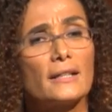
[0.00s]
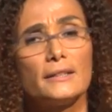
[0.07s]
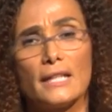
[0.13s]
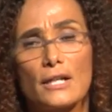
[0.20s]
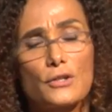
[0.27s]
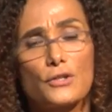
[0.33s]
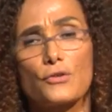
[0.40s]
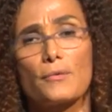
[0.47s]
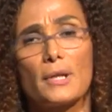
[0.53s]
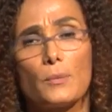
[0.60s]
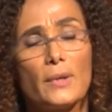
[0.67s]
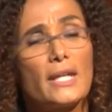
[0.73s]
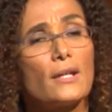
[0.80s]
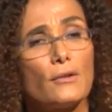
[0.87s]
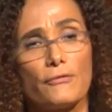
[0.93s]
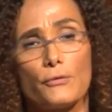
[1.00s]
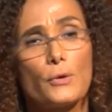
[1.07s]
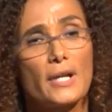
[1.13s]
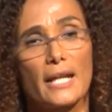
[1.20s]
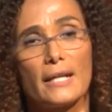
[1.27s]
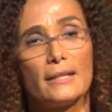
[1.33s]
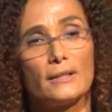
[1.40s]
a luxury we can
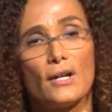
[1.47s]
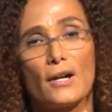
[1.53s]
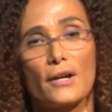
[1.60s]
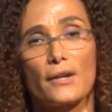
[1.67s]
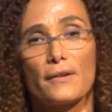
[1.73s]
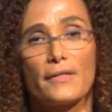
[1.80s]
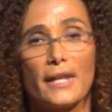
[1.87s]
afford any longer.